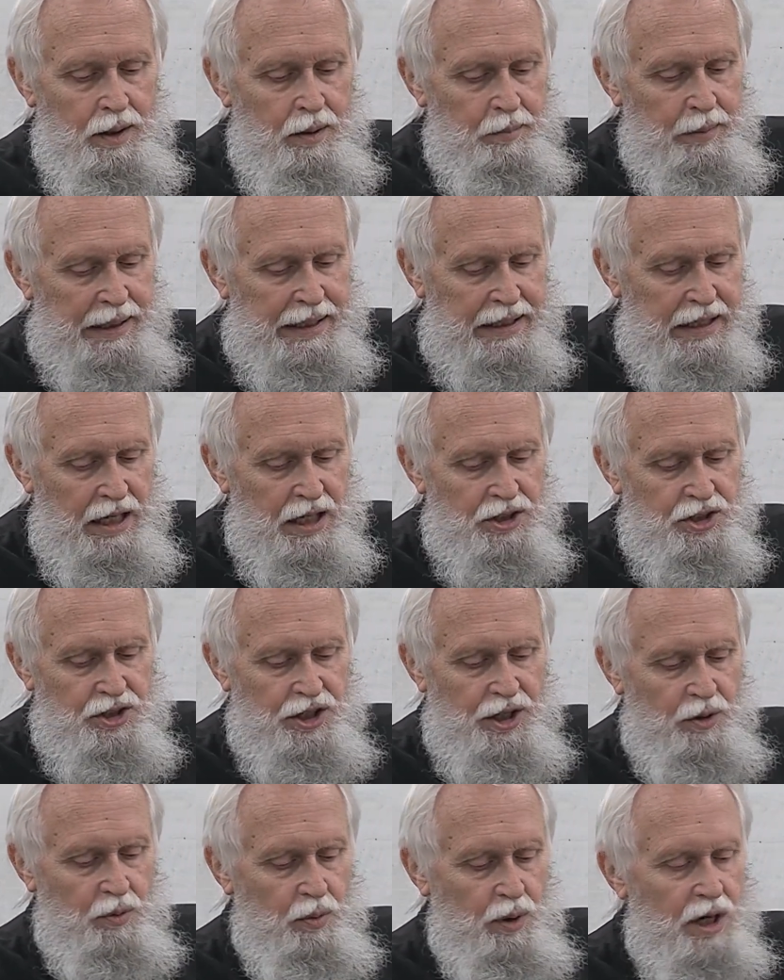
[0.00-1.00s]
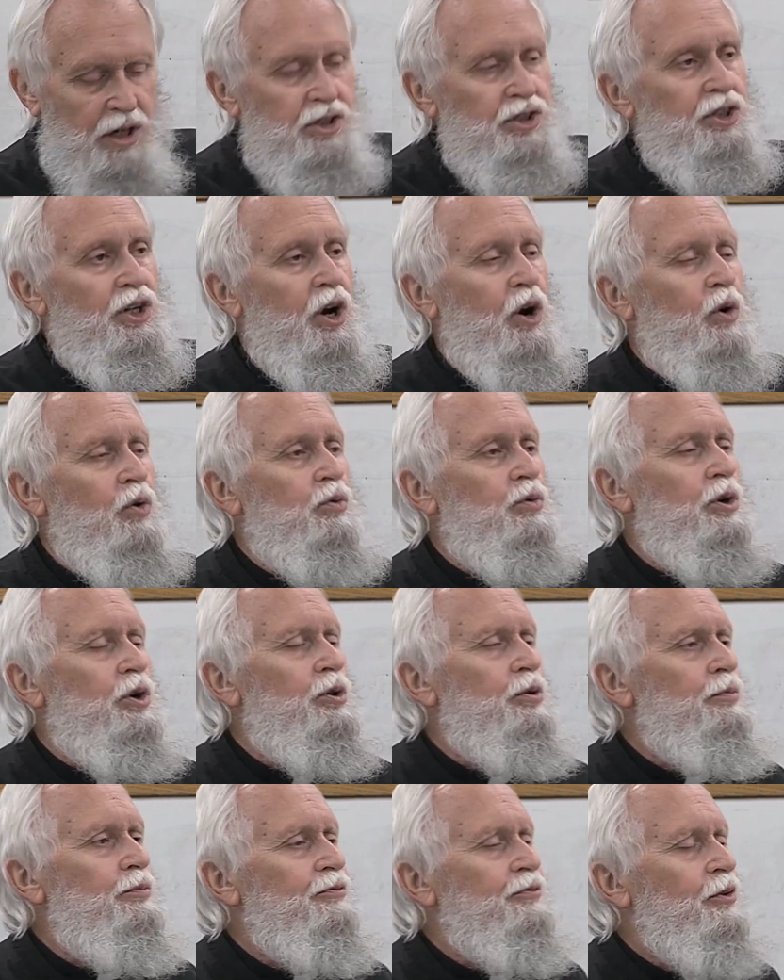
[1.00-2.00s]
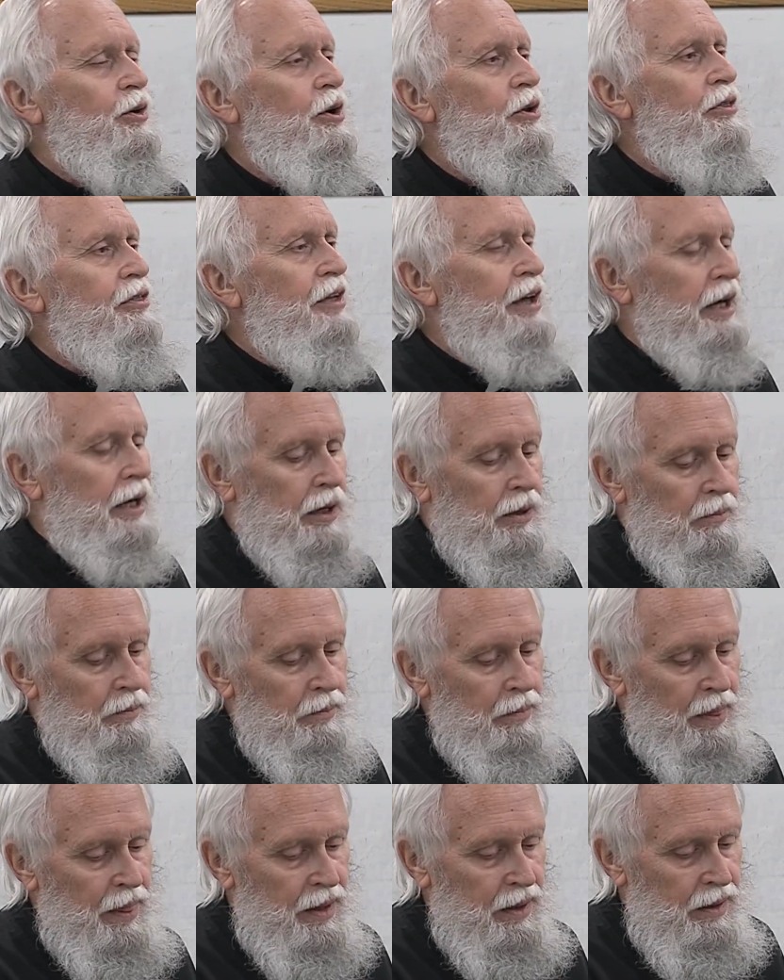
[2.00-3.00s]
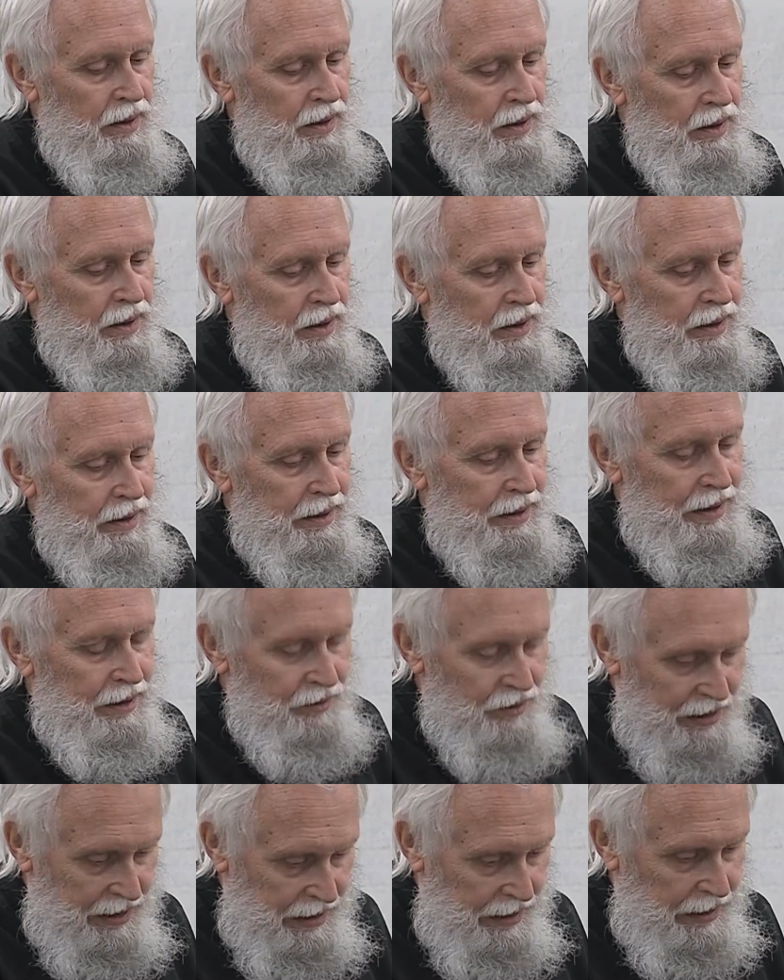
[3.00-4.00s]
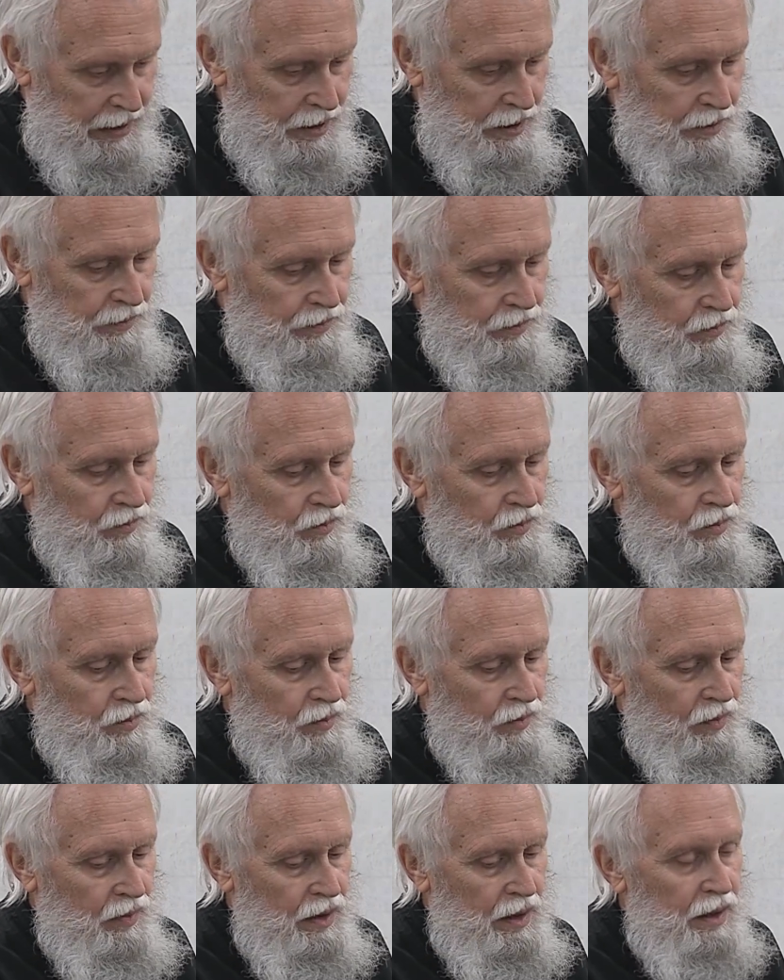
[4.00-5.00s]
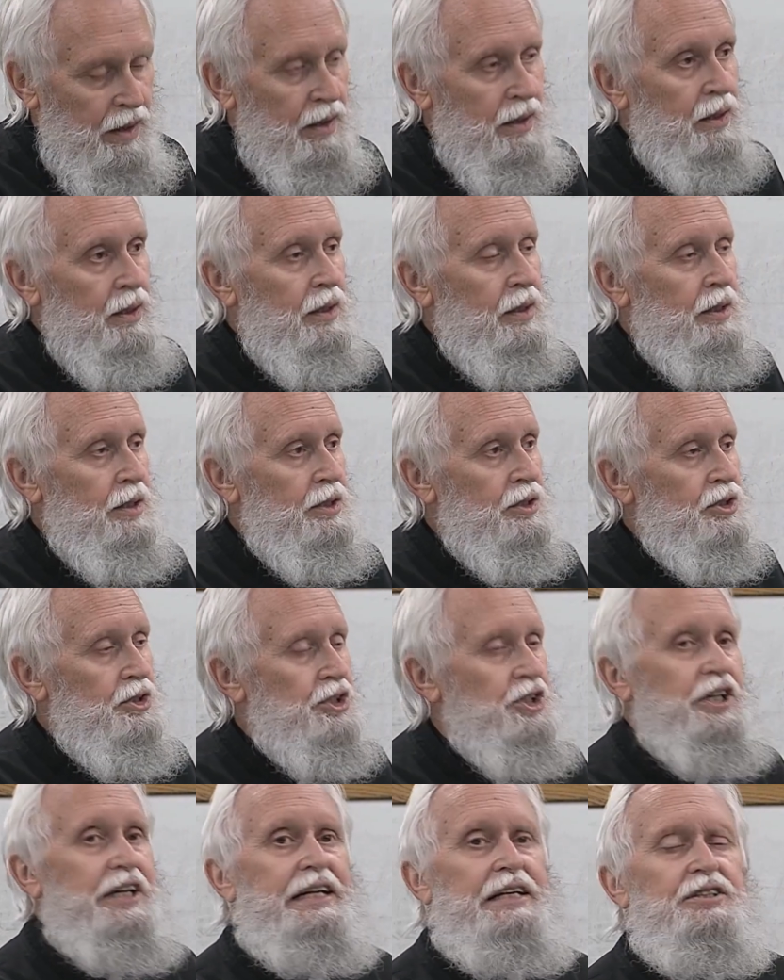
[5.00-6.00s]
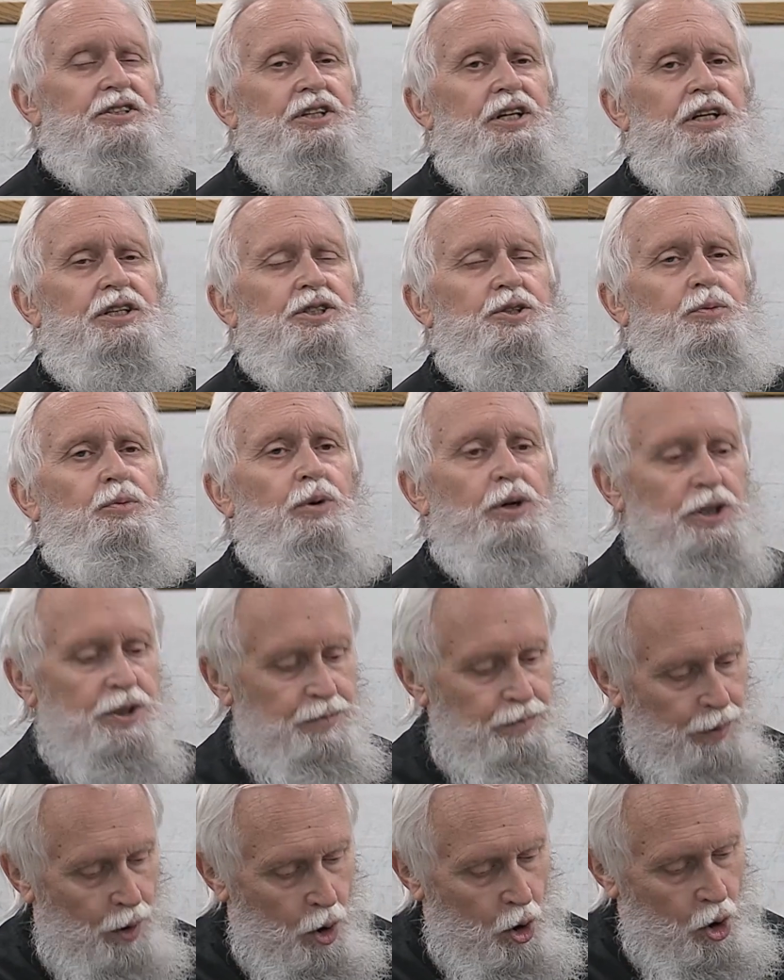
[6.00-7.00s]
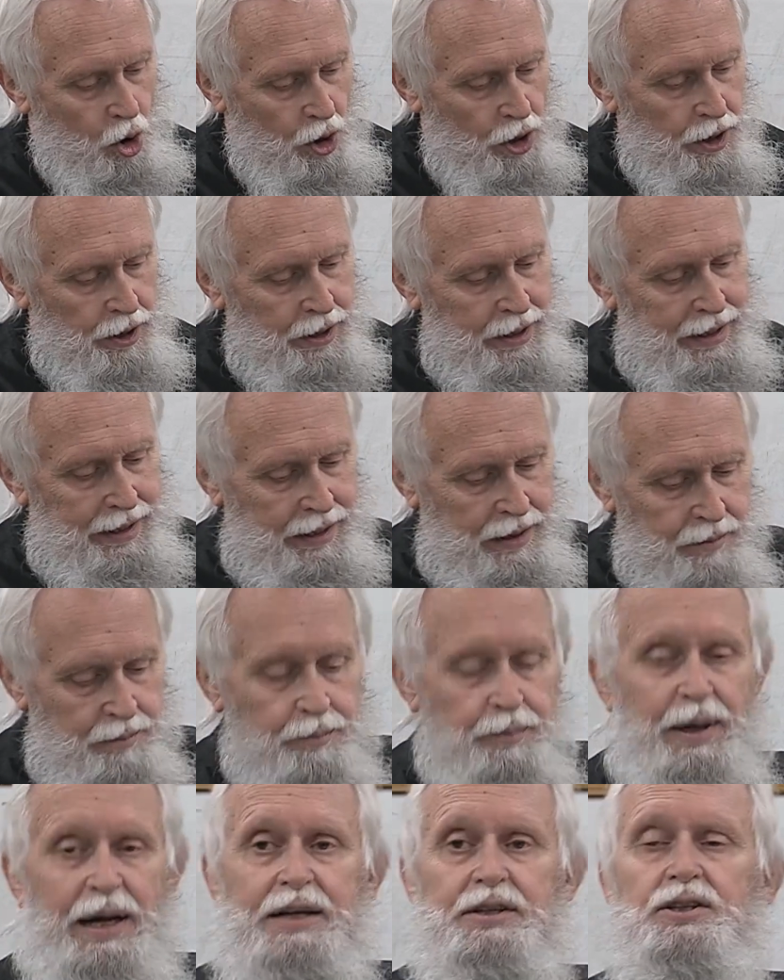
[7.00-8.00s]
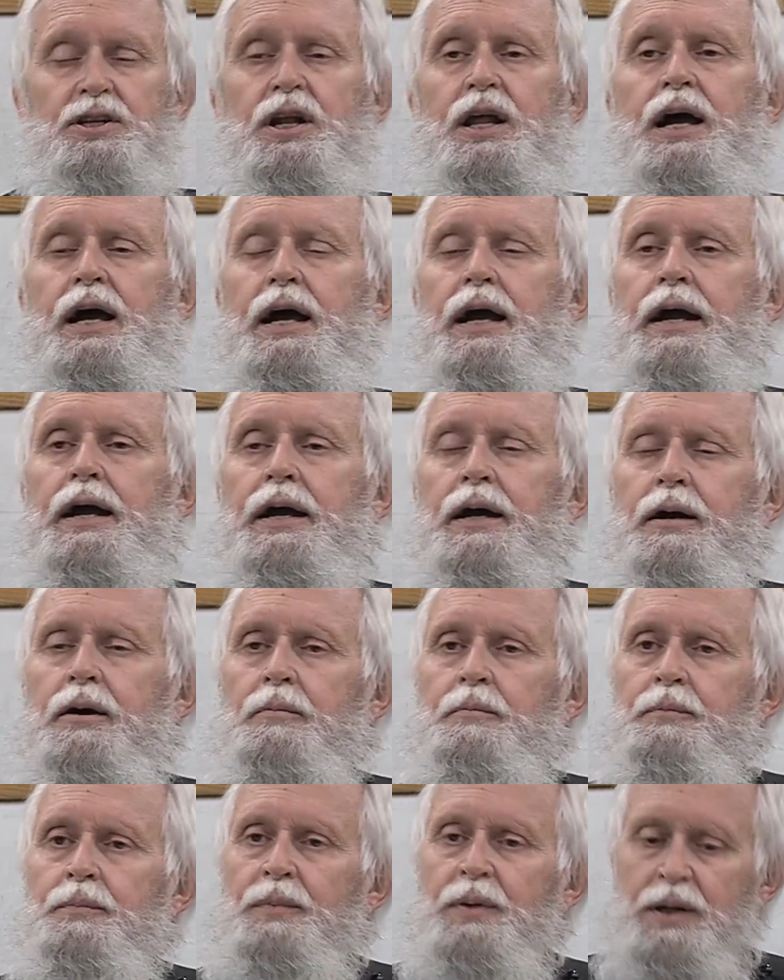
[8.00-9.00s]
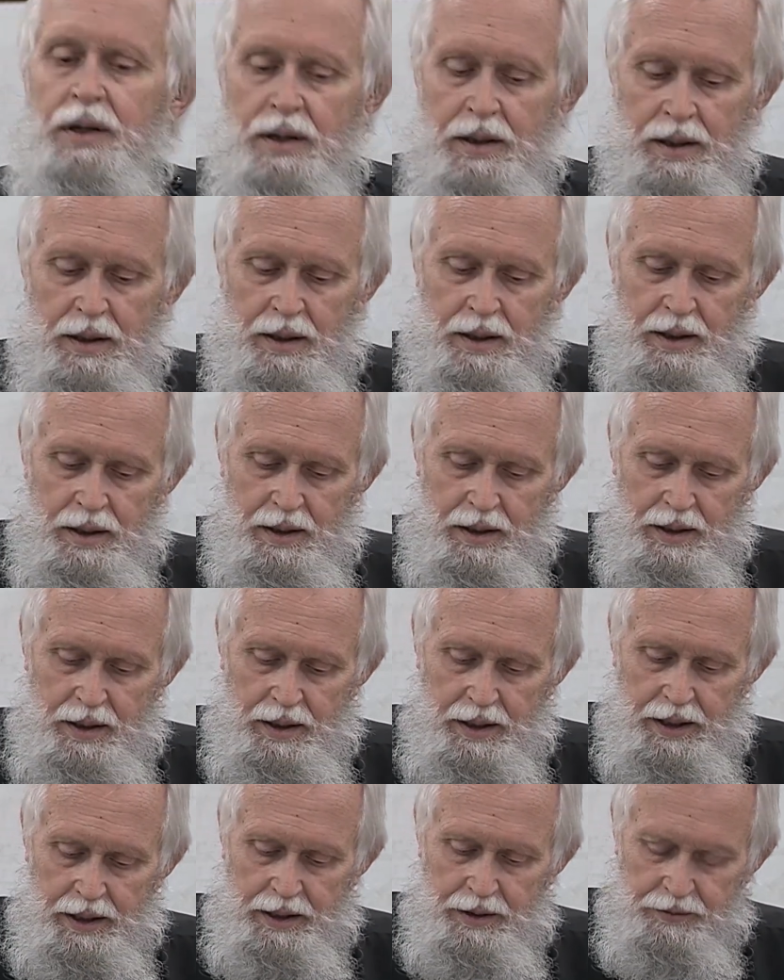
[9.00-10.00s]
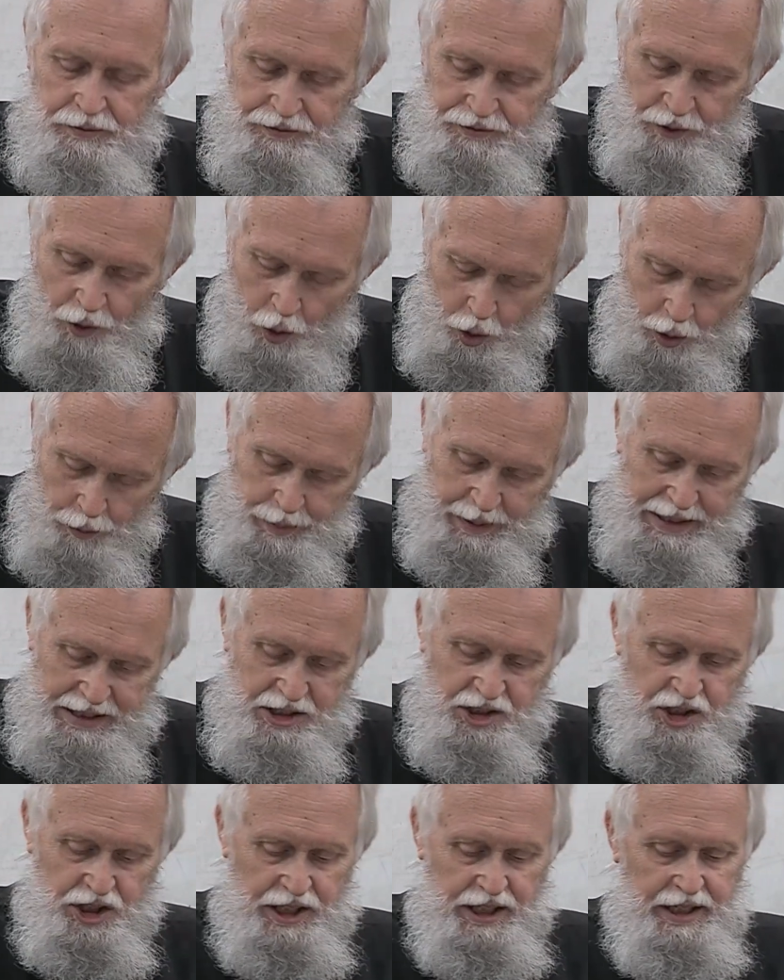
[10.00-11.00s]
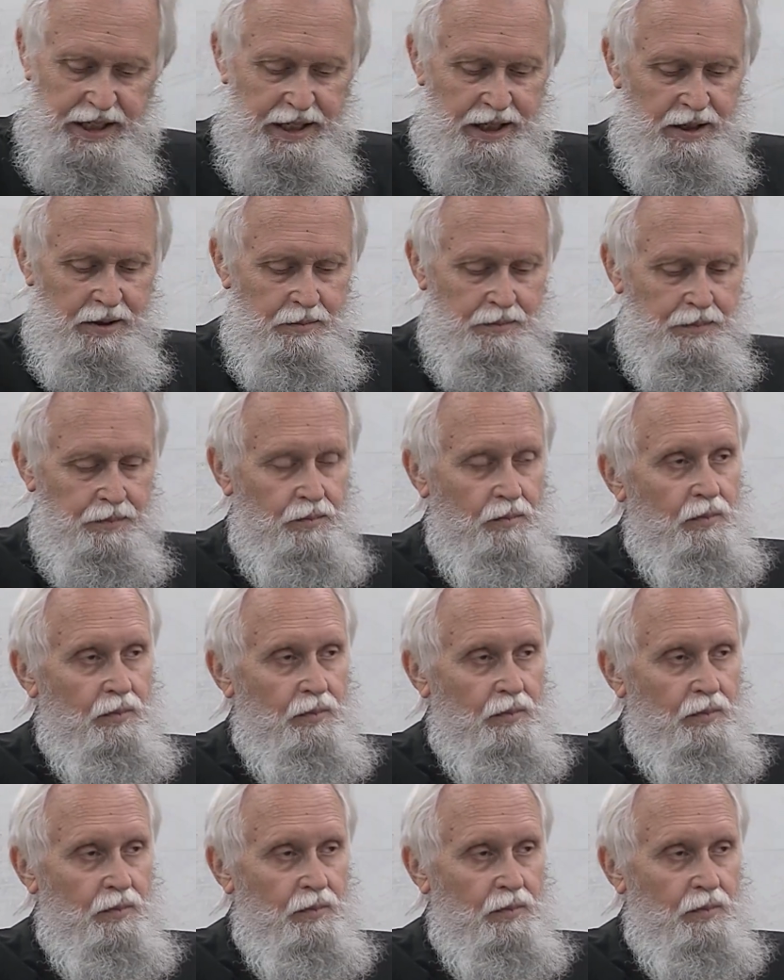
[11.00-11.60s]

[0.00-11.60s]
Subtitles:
because there was no room for them in the inn. Jesus was born in Bethlehem in 4 BC